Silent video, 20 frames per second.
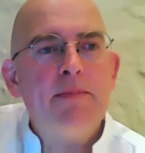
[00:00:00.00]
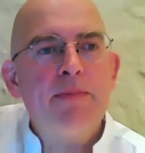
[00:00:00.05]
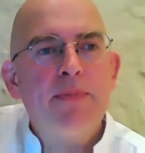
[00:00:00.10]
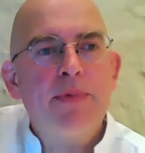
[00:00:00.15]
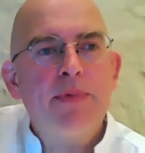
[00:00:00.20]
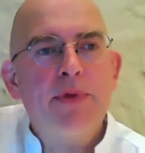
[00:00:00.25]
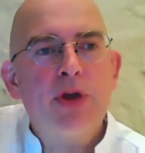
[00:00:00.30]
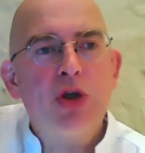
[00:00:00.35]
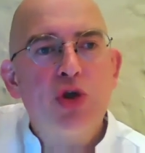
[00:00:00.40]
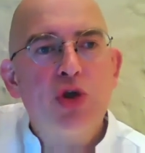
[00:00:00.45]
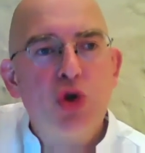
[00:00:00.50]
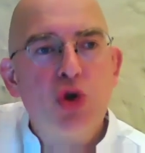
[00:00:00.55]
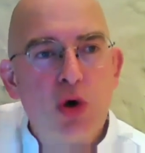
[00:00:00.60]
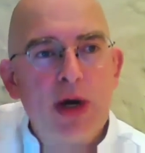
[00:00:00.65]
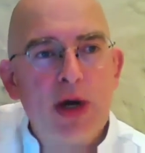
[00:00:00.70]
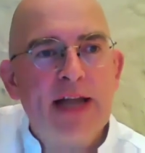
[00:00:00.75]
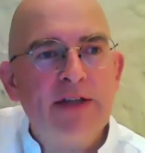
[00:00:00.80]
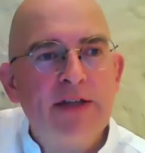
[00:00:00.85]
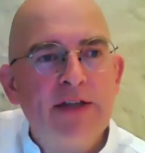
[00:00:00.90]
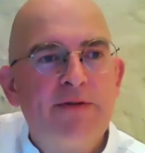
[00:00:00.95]
the door
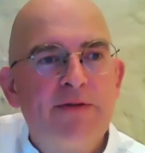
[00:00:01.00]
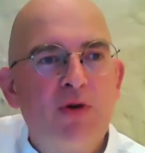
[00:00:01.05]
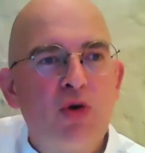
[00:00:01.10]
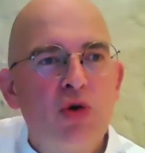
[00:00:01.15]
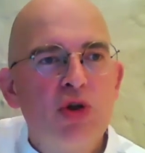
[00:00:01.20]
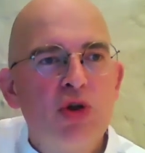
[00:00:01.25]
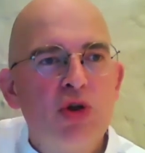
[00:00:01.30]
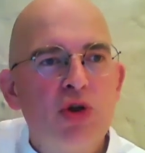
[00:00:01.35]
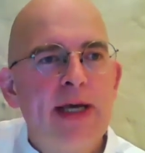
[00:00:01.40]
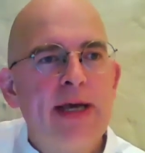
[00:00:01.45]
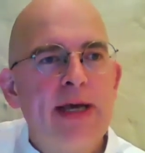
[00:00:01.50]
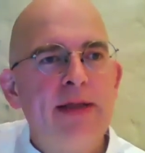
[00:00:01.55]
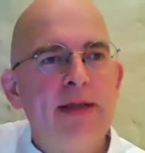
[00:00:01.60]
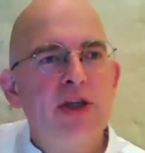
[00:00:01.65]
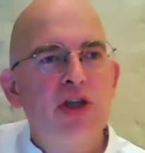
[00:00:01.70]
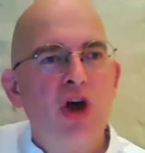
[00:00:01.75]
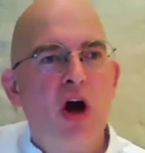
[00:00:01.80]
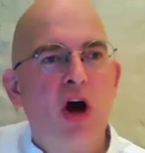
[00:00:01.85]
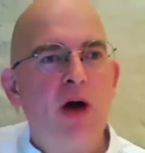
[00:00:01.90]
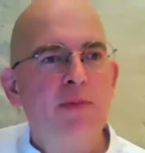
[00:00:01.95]
gets forced in.
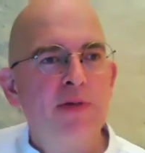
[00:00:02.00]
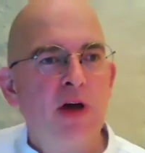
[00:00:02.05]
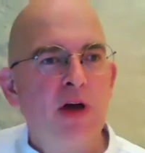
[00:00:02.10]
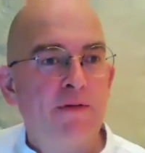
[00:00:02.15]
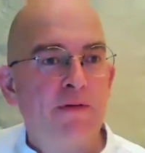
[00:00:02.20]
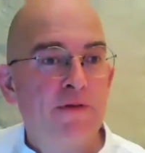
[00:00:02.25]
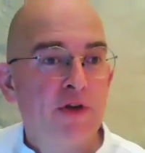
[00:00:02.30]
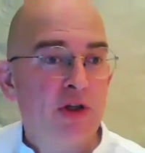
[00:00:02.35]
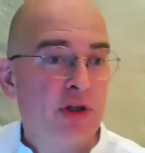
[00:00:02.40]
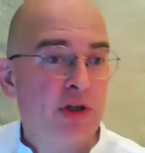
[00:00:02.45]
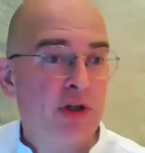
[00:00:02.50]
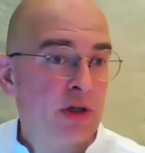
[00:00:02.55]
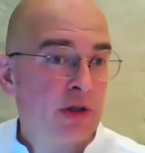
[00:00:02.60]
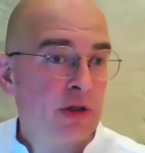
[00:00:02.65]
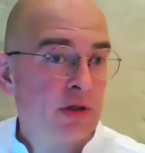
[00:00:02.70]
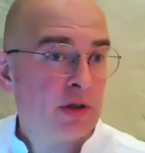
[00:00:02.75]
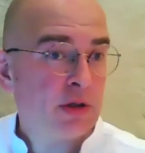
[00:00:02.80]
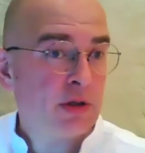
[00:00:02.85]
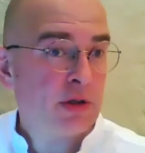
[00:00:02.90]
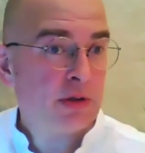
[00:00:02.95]
There's armed
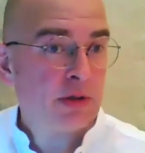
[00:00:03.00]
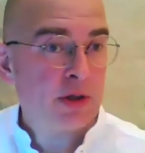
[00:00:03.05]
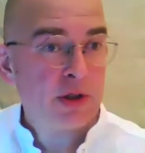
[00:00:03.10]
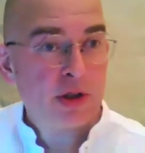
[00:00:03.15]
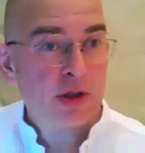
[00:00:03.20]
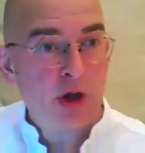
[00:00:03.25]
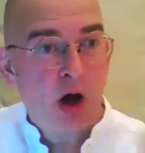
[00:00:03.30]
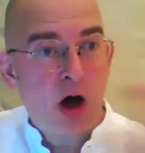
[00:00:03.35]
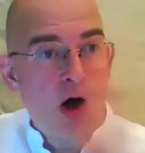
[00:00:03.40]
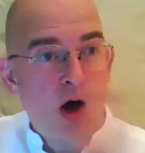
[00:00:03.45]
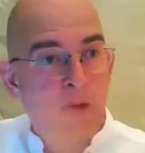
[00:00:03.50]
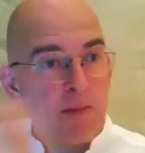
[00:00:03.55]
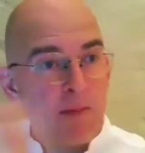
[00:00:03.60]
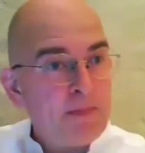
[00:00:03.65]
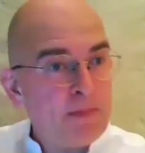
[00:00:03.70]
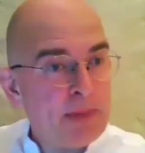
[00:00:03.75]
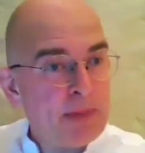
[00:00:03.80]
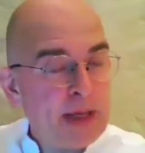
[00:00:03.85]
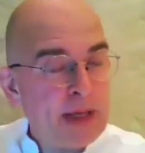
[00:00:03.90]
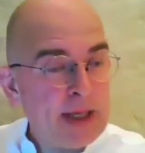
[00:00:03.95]
officers, there's
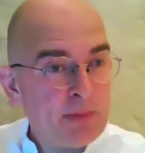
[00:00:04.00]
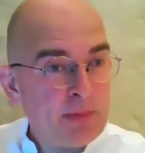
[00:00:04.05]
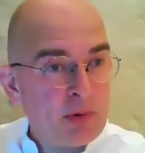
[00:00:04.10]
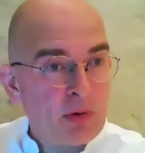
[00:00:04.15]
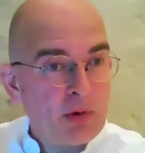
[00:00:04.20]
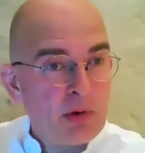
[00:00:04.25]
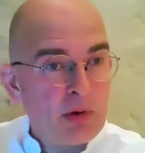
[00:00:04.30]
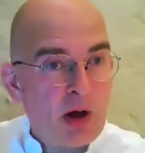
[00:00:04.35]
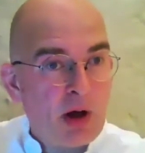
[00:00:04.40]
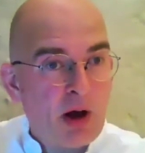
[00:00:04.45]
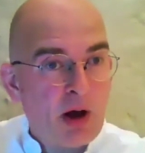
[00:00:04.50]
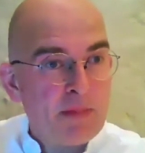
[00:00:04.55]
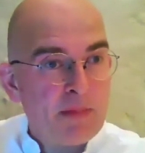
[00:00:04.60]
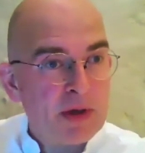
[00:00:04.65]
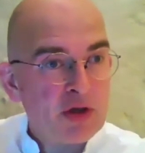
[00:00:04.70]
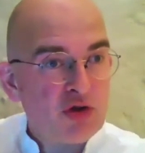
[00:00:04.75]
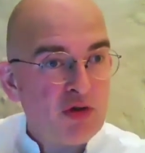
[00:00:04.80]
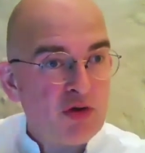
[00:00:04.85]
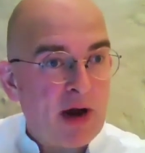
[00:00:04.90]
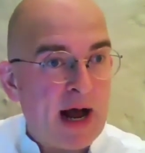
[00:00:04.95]
armed people on my
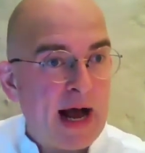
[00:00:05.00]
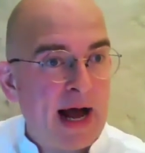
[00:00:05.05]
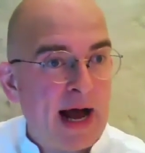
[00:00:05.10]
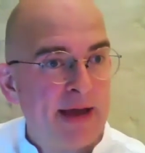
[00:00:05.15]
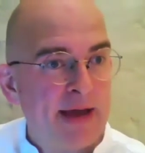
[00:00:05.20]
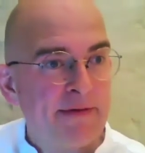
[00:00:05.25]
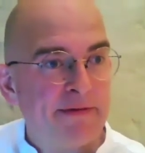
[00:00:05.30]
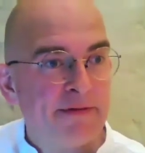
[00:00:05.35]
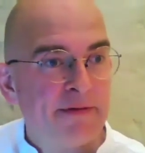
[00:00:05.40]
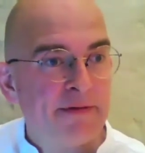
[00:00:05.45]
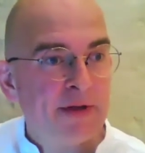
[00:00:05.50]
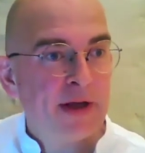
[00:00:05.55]
drive.